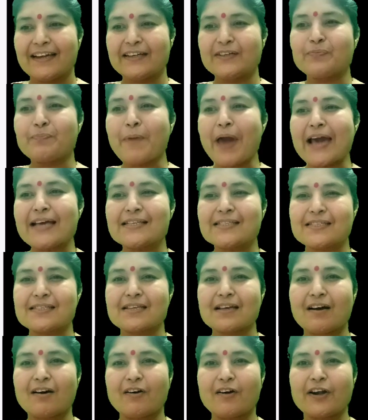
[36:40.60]
makes,
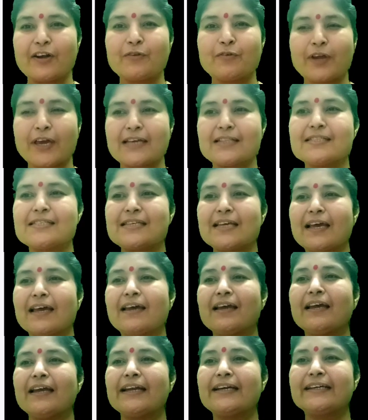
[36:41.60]
or you can
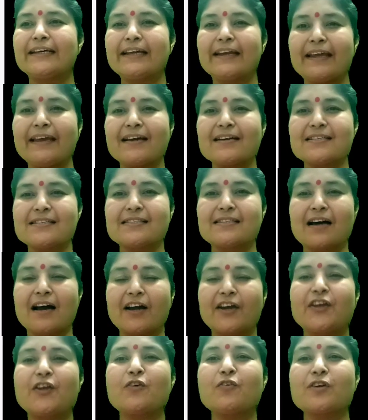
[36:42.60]
say, it creates
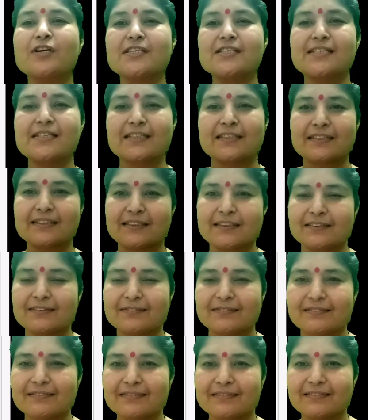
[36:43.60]
the curiosity.
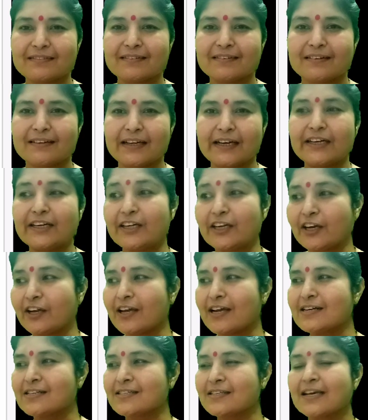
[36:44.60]
It
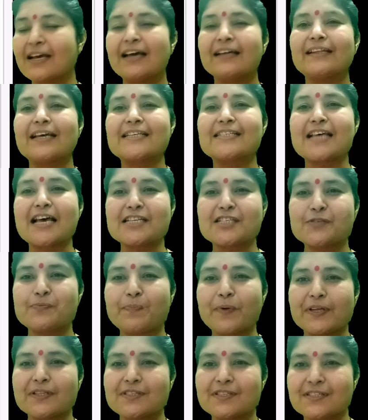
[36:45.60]
creates the
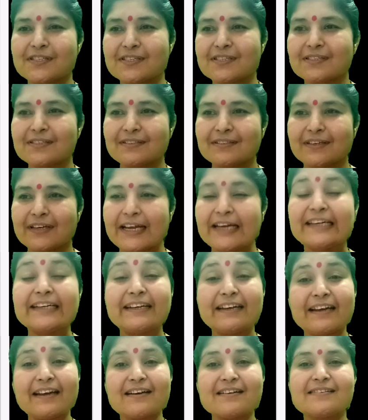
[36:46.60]
suspense. It
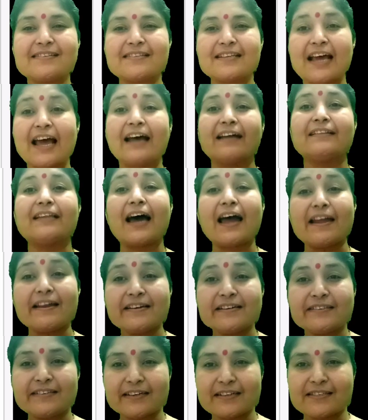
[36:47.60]
creates the
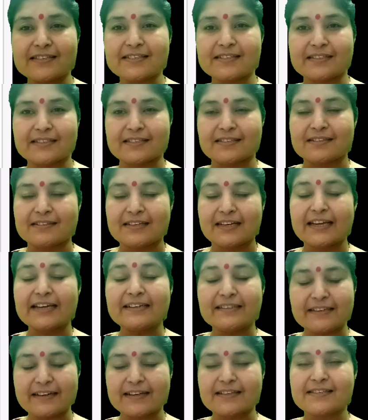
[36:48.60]

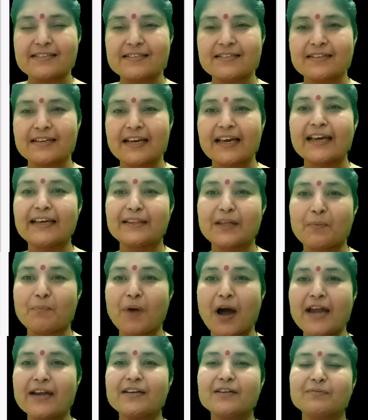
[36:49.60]
interest in the
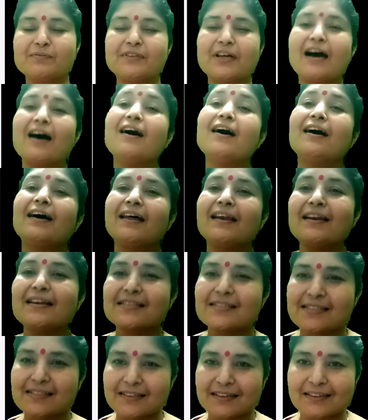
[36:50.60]
mind of the
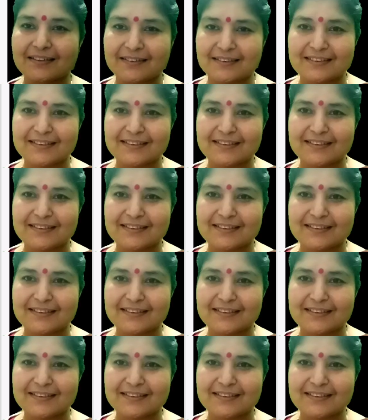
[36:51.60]
listener.